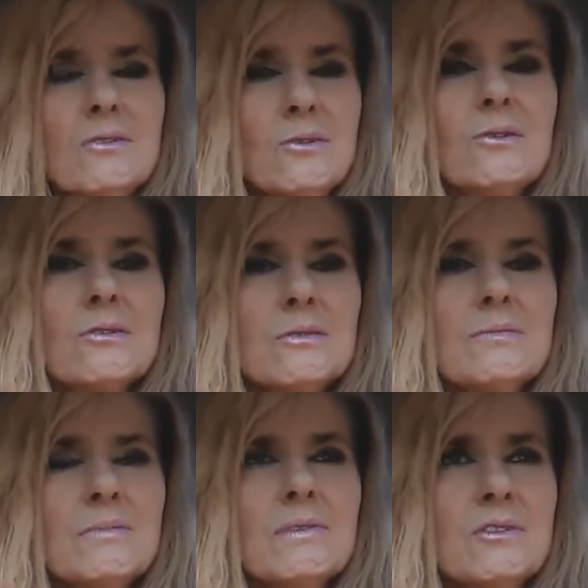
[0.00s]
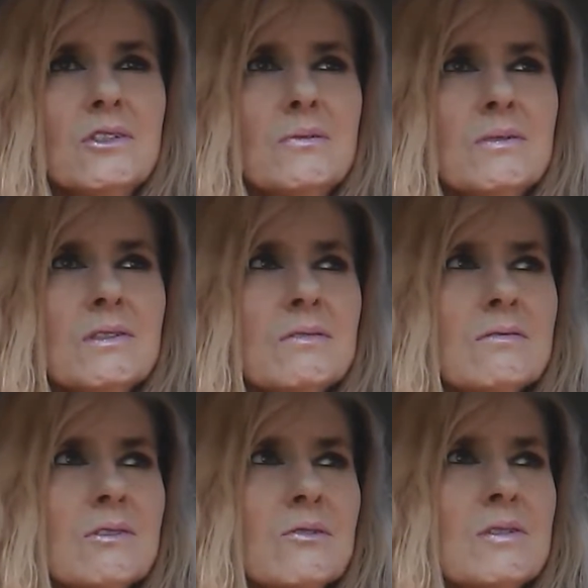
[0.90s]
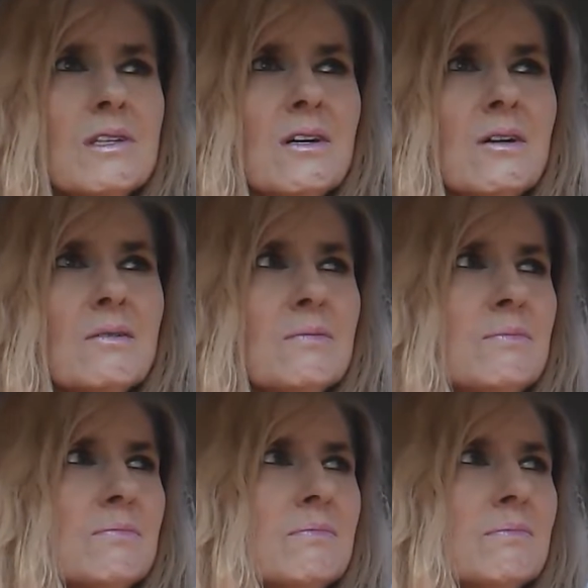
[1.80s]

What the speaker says: You know, she was, you know, sent home